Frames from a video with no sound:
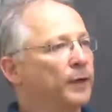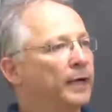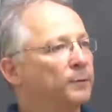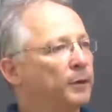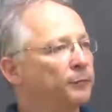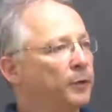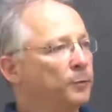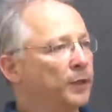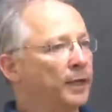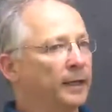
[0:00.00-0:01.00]
write my
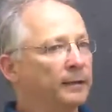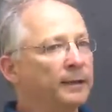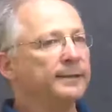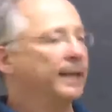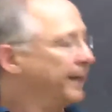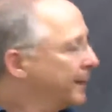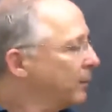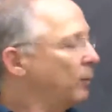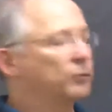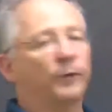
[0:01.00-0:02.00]
formula like this, I
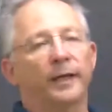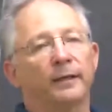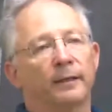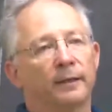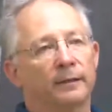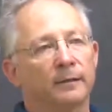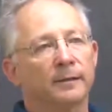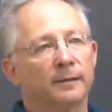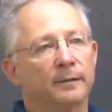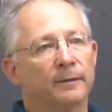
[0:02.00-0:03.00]
cannot write it like
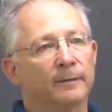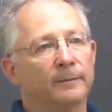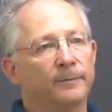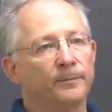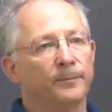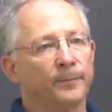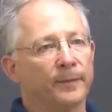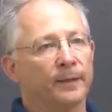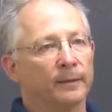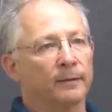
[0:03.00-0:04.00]
this?
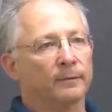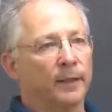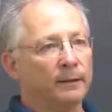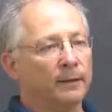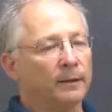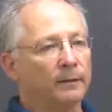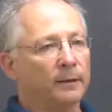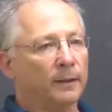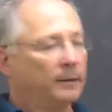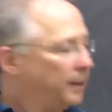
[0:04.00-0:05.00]
Right?
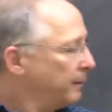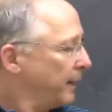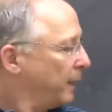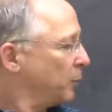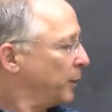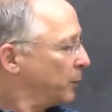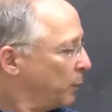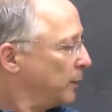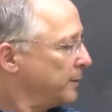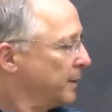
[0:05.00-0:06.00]
And here the argument
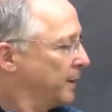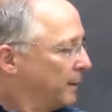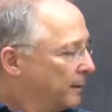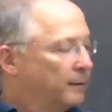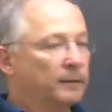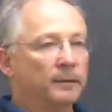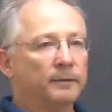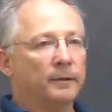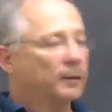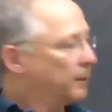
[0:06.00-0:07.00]
was,
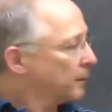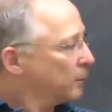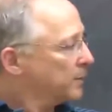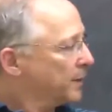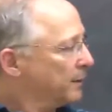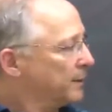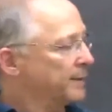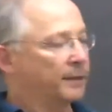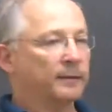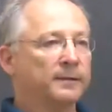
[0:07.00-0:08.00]
consider the
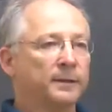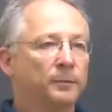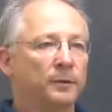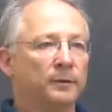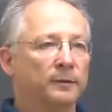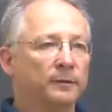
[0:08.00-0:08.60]
second symbol.